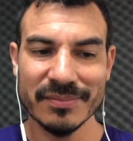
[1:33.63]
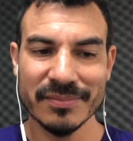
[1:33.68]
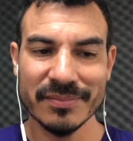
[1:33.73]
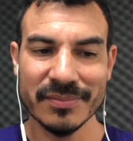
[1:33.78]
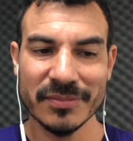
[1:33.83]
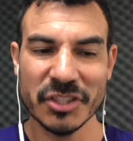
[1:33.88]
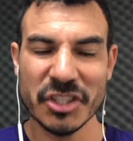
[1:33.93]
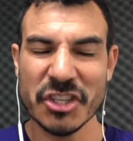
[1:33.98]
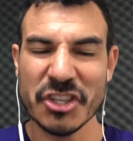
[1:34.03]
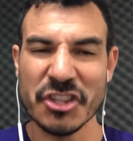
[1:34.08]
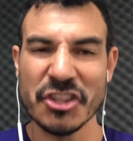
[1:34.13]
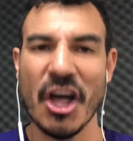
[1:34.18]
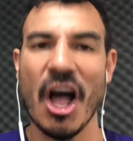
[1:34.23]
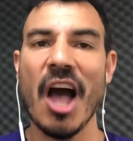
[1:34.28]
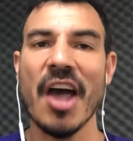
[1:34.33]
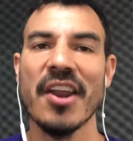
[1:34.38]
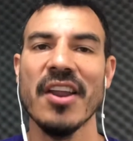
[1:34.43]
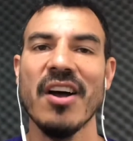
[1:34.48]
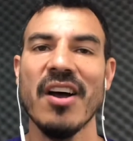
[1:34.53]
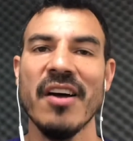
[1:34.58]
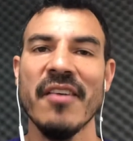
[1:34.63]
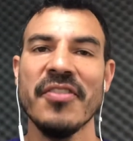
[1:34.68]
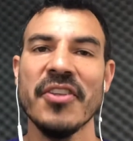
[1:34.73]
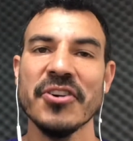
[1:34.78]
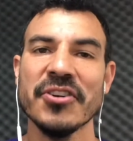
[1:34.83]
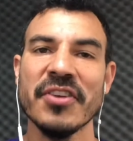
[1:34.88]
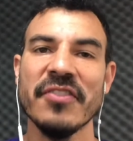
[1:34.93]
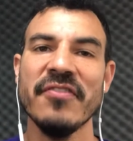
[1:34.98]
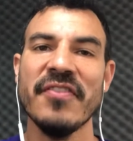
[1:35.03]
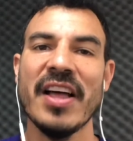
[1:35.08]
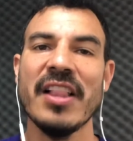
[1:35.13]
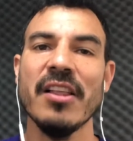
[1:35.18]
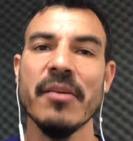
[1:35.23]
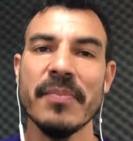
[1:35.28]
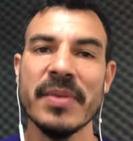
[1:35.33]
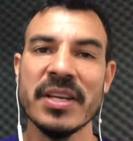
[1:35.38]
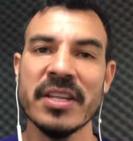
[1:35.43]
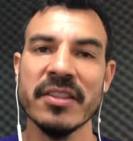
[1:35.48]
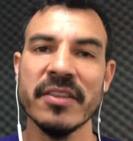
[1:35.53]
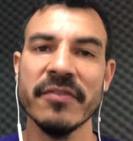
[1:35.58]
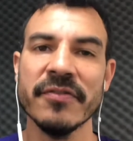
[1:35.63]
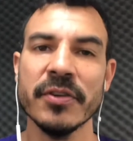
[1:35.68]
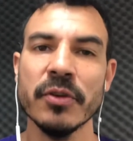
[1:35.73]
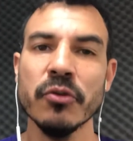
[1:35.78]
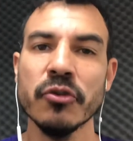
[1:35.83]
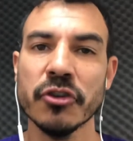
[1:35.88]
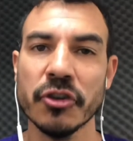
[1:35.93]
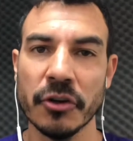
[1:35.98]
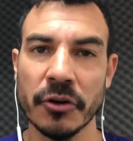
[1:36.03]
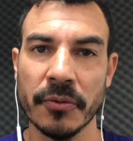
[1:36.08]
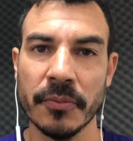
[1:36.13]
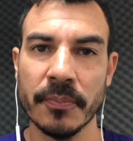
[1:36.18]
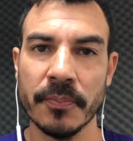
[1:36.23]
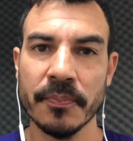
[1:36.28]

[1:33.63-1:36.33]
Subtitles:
just thought of their development in the future?